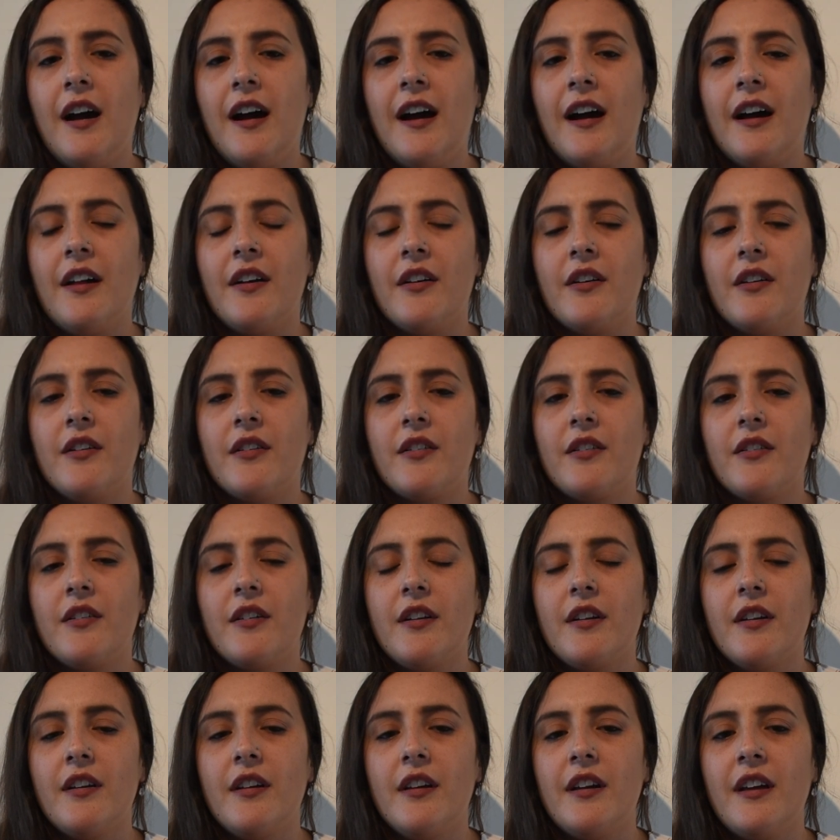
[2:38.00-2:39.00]
and
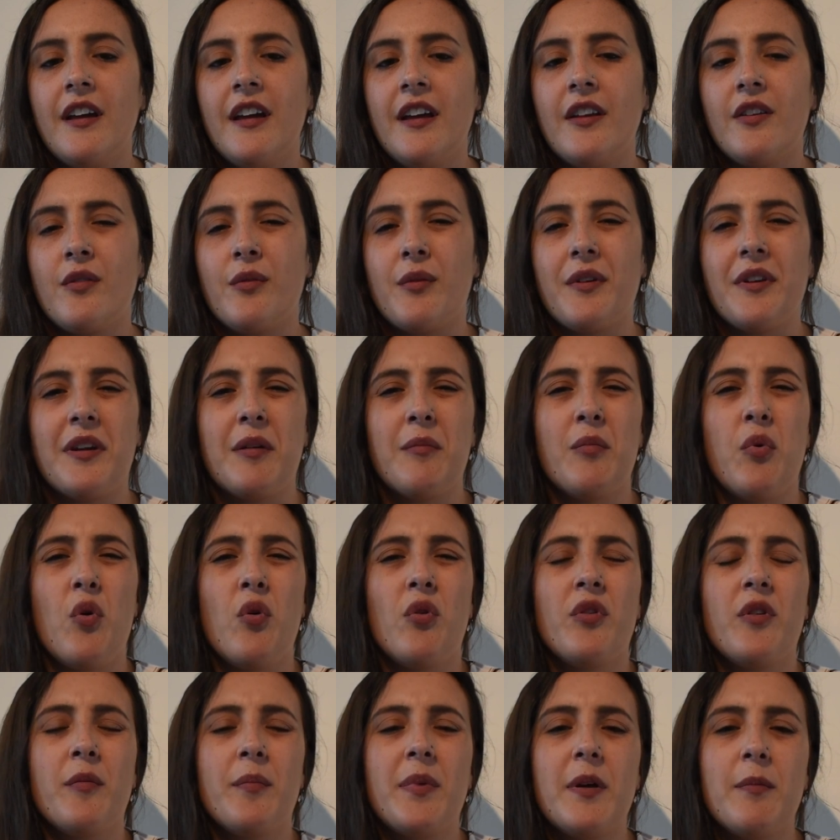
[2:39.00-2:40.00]
it's really
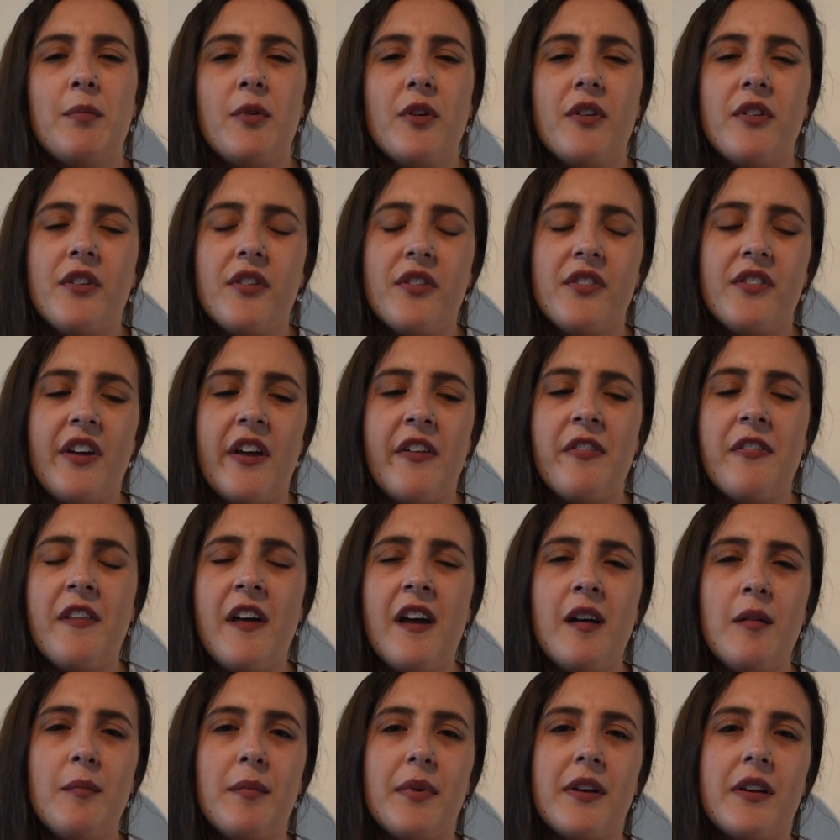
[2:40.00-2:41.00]
important that people understand
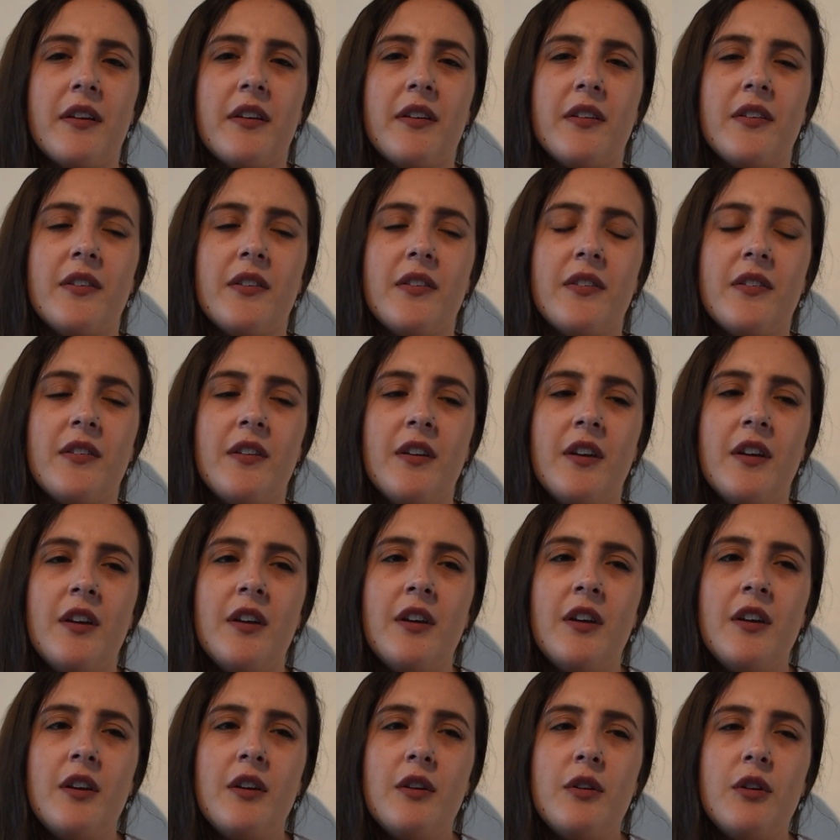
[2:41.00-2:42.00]
that because
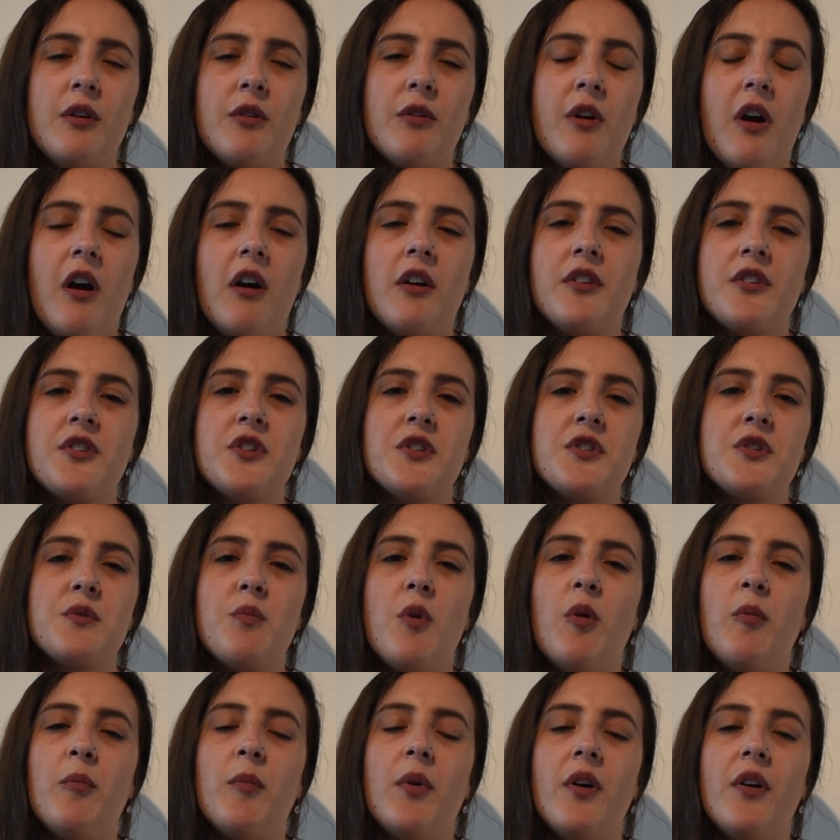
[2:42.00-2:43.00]
you can't judge
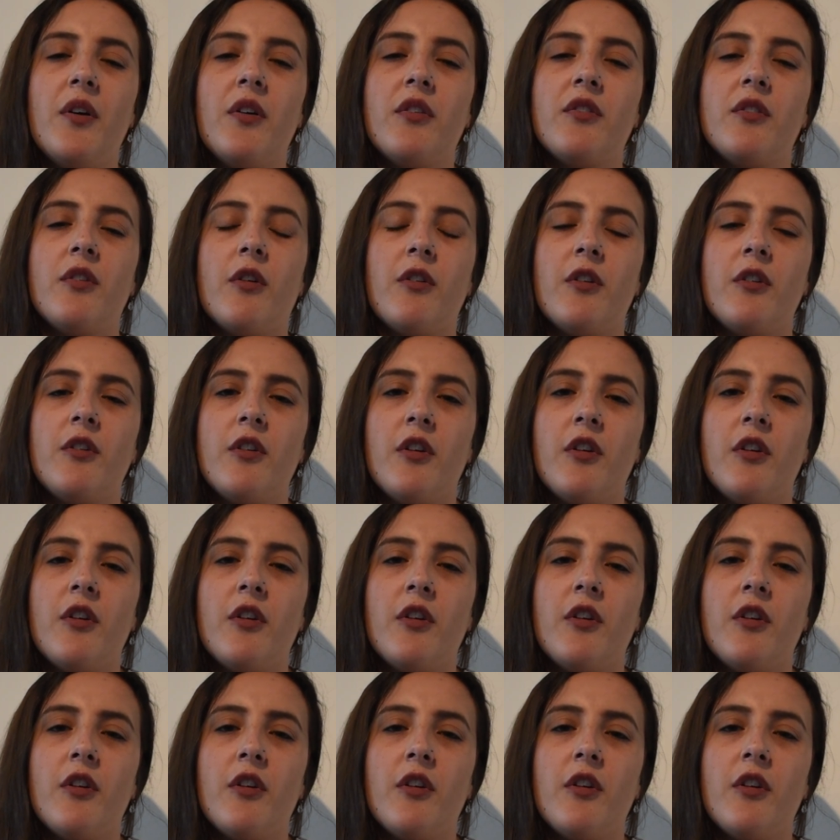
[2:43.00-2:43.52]
one person on